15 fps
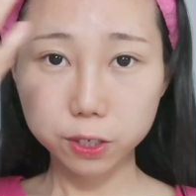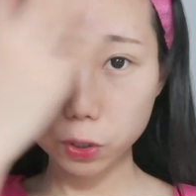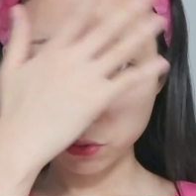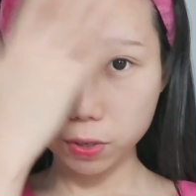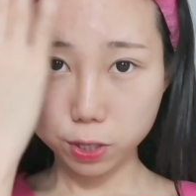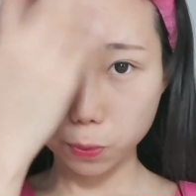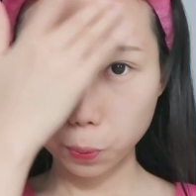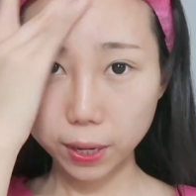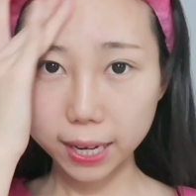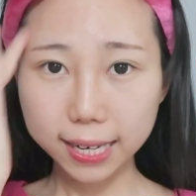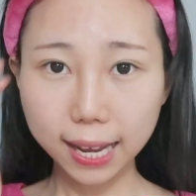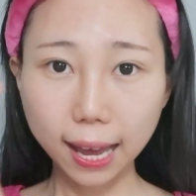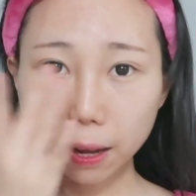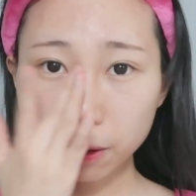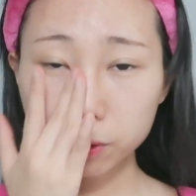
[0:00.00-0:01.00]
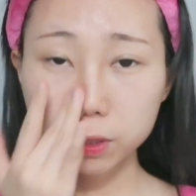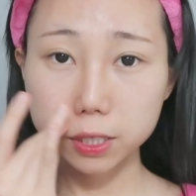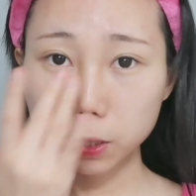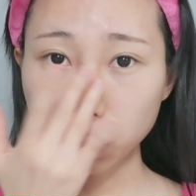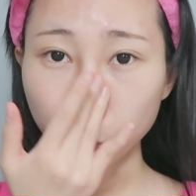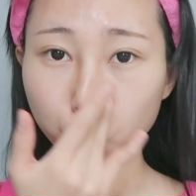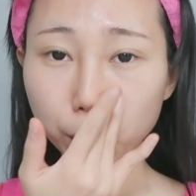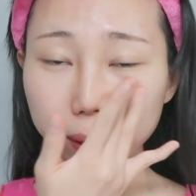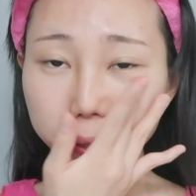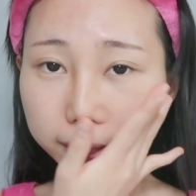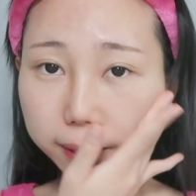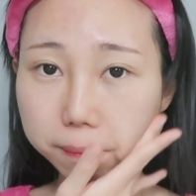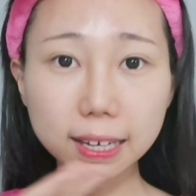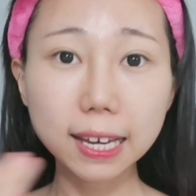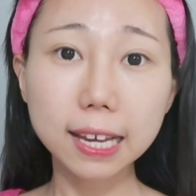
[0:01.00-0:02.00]
you spread out the
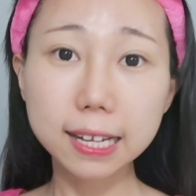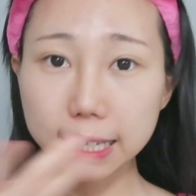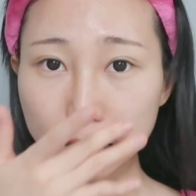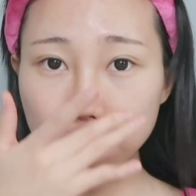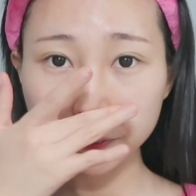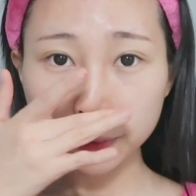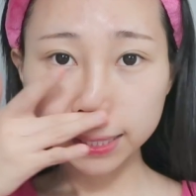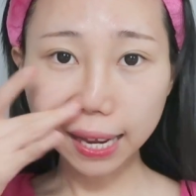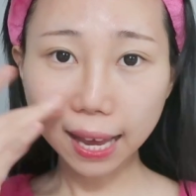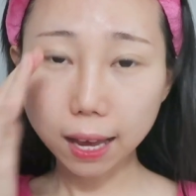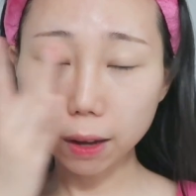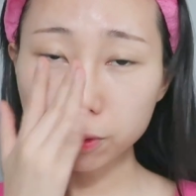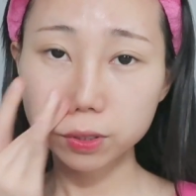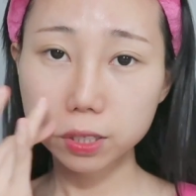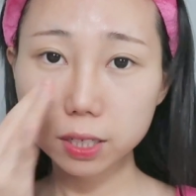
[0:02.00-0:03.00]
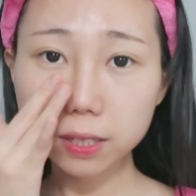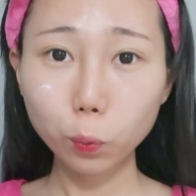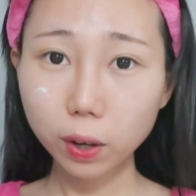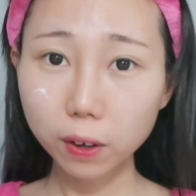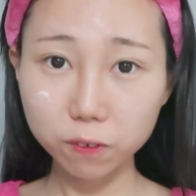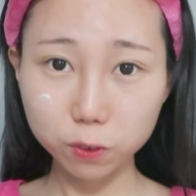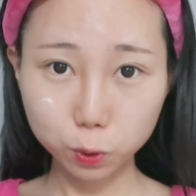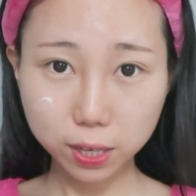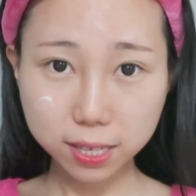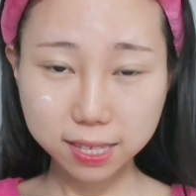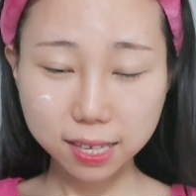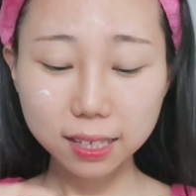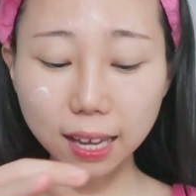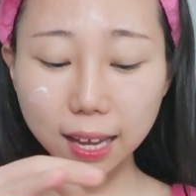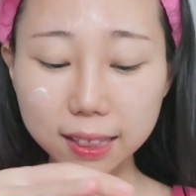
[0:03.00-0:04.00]
cream, it evens out. One
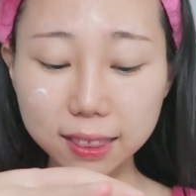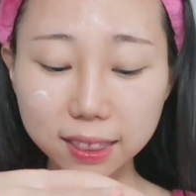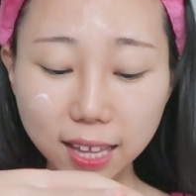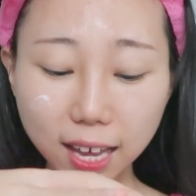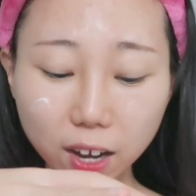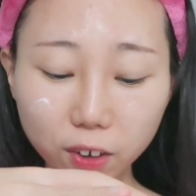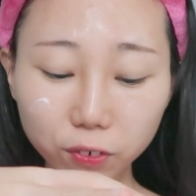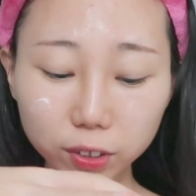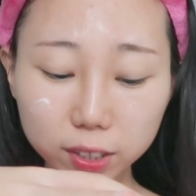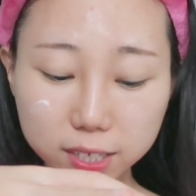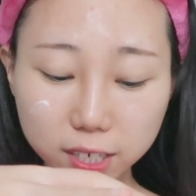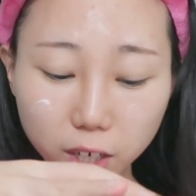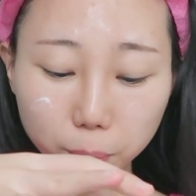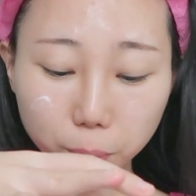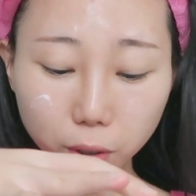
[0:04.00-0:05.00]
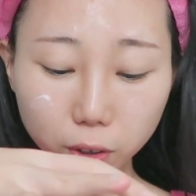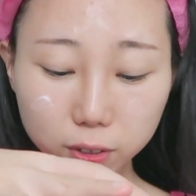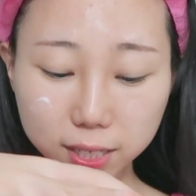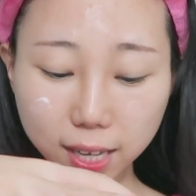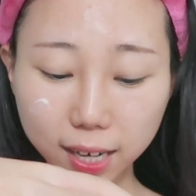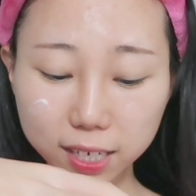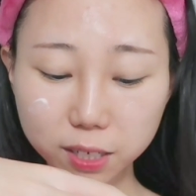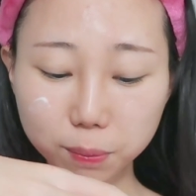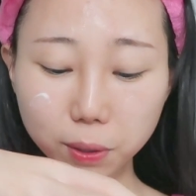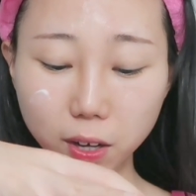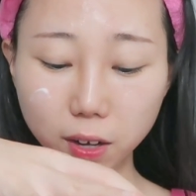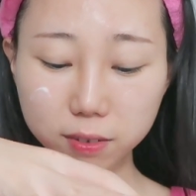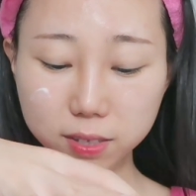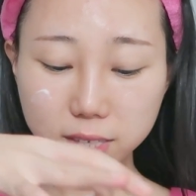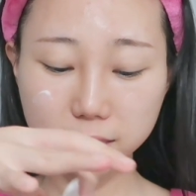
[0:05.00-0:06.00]
reason I love their product
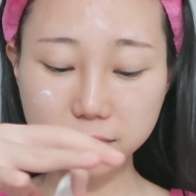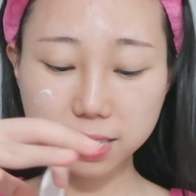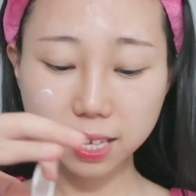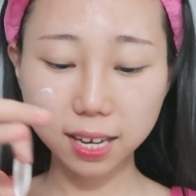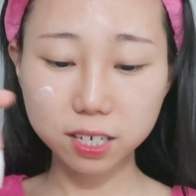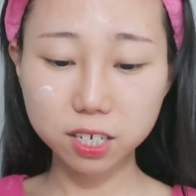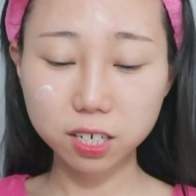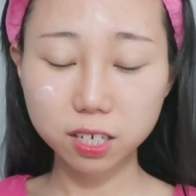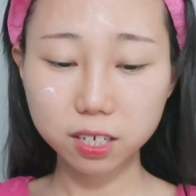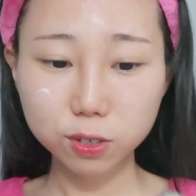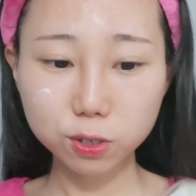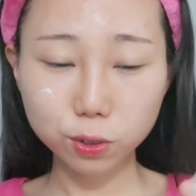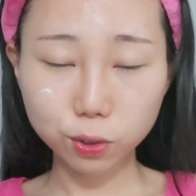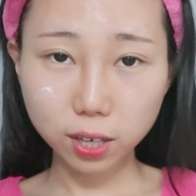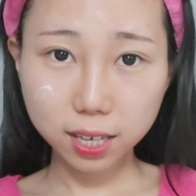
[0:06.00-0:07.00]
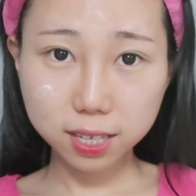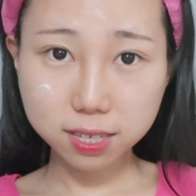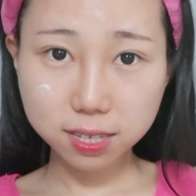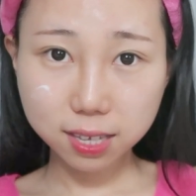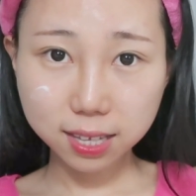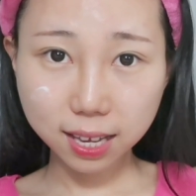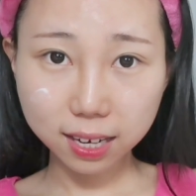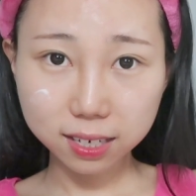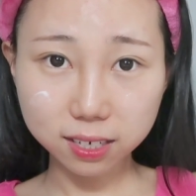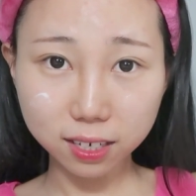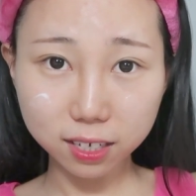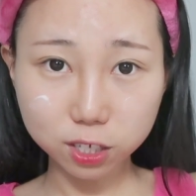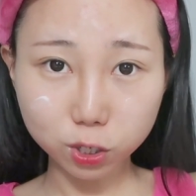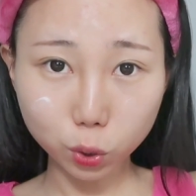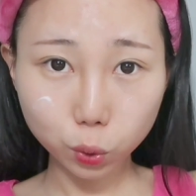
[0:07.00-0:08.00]
because the scent. So you can see that
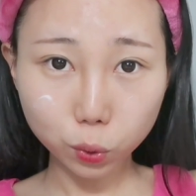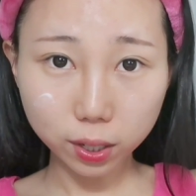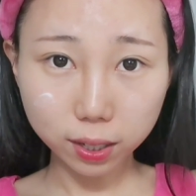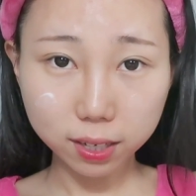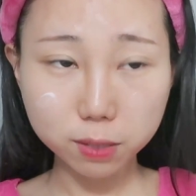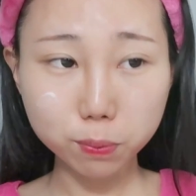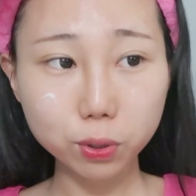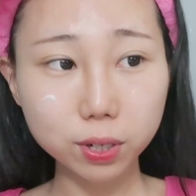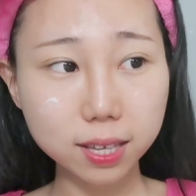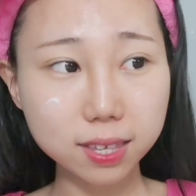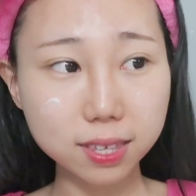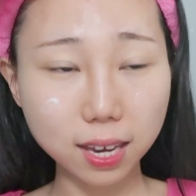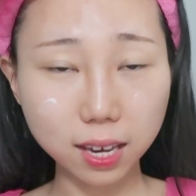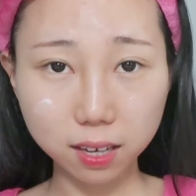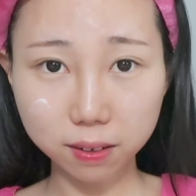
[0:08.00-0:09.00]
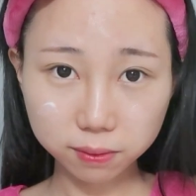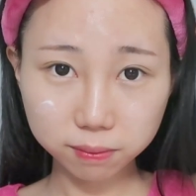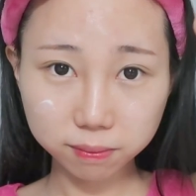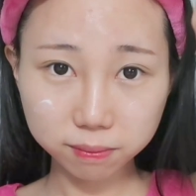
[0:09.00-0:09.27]
it's cream, it's pretty thick.